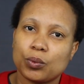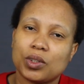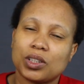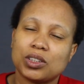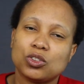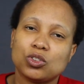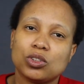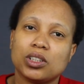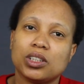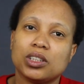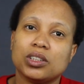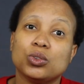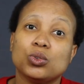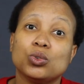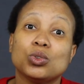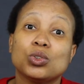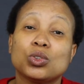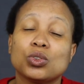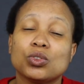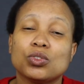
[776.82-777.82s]
that you can
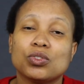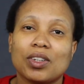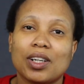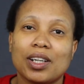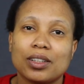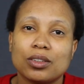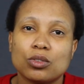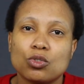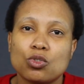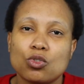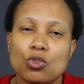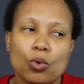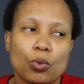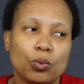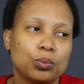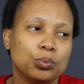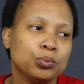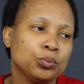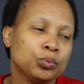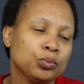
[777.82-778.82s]
use to fly a
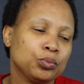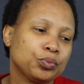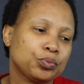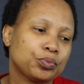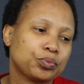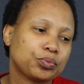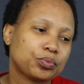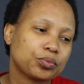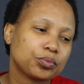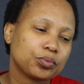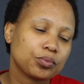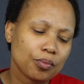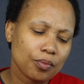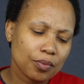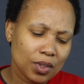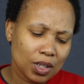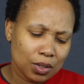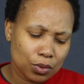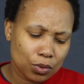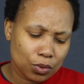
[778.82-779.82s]
drone.
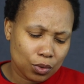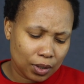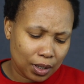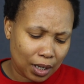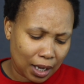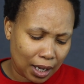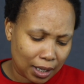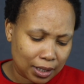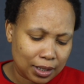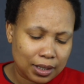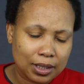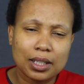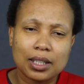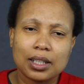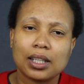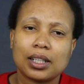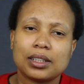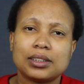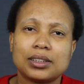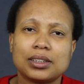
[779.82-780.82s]
So I
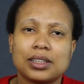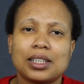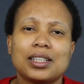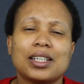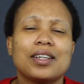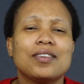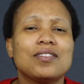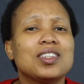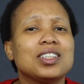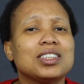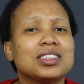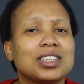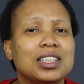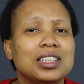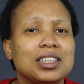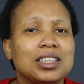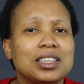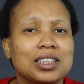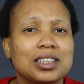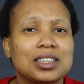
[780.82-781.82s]
think that's that. If there's
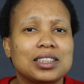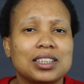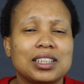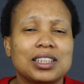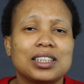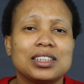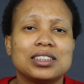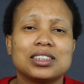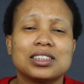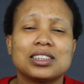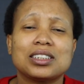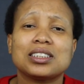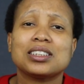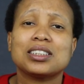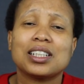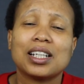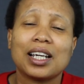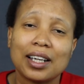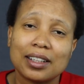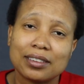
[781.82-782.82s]
anything that I
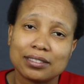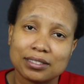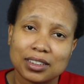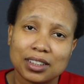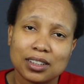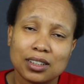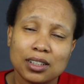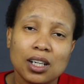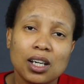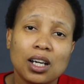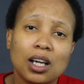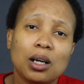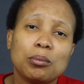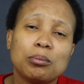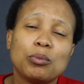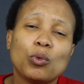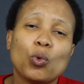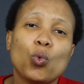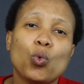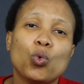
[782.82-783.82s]
didn't cover
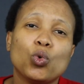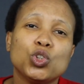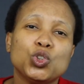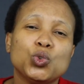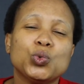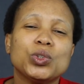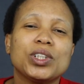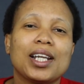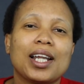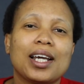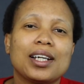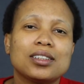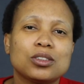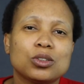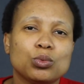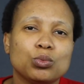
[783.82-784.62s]
or you would like